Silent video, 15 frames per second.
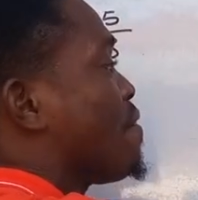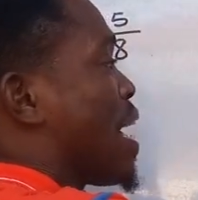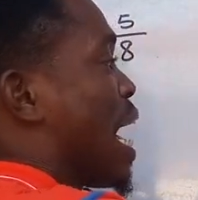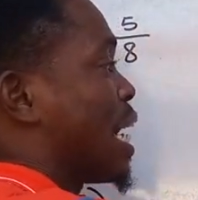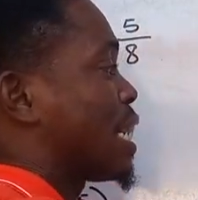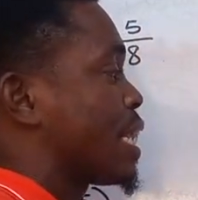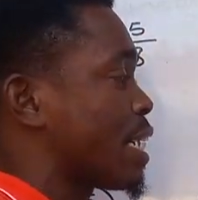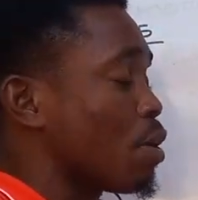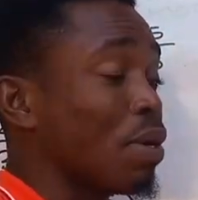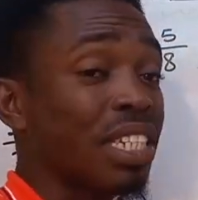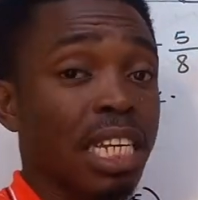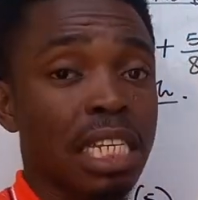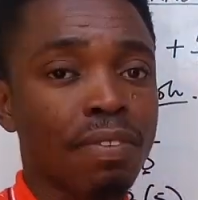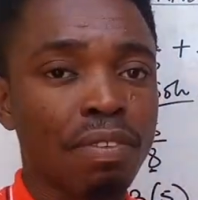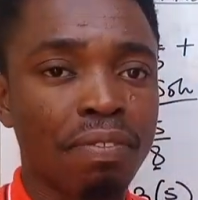and 3, which
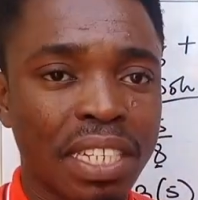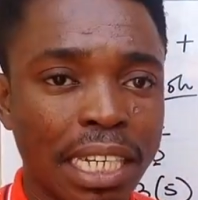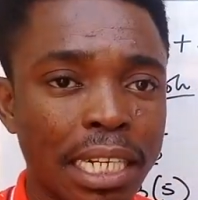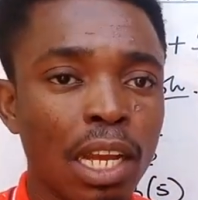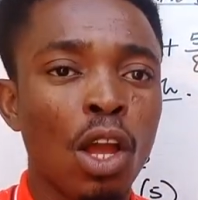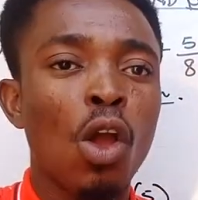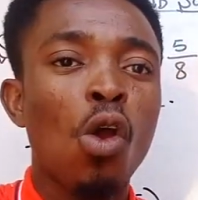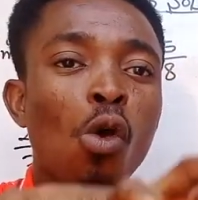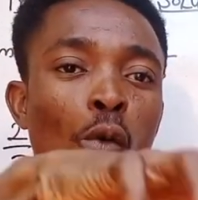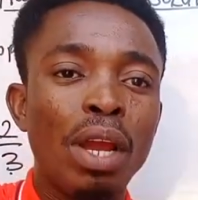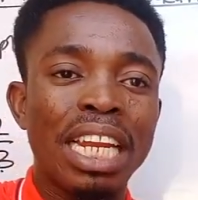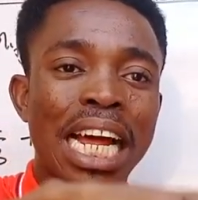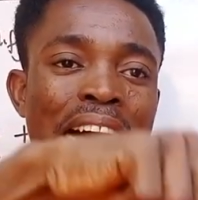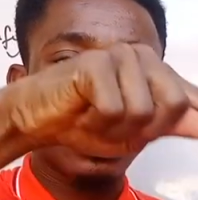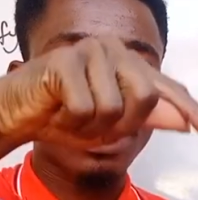is 15, will
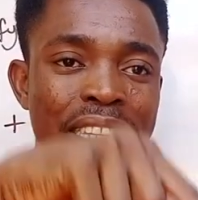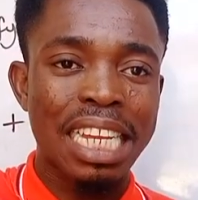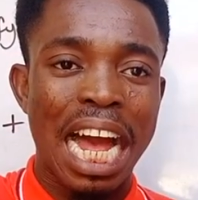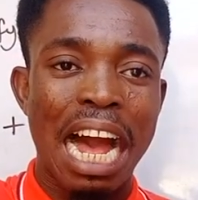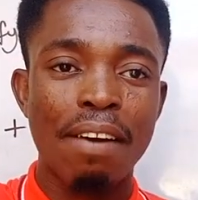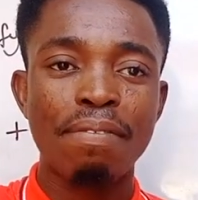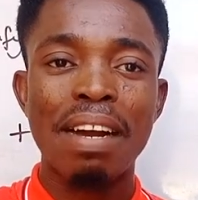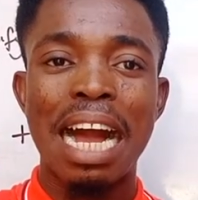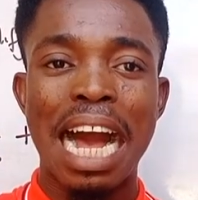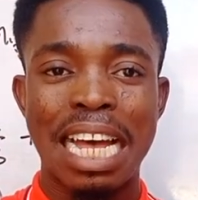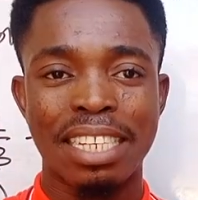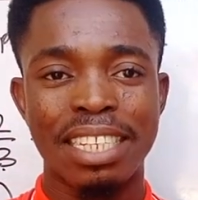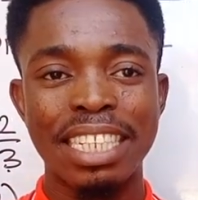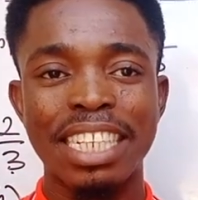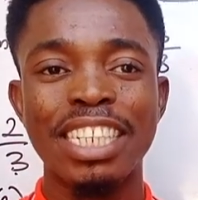now serve as
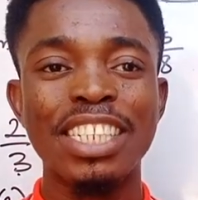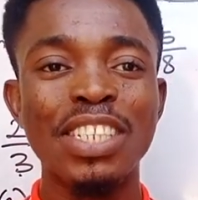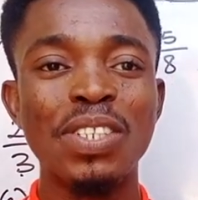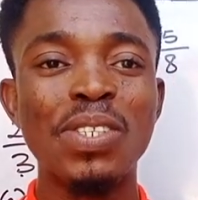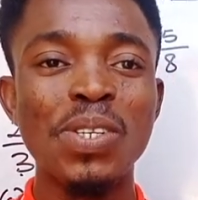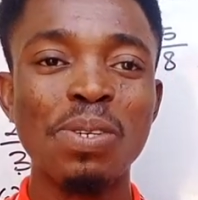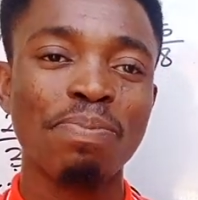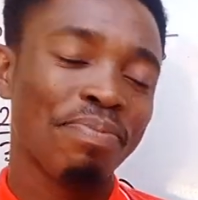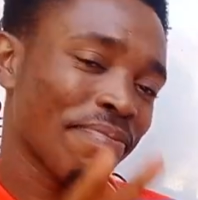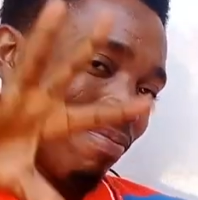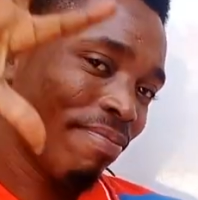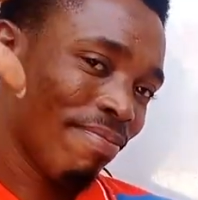the new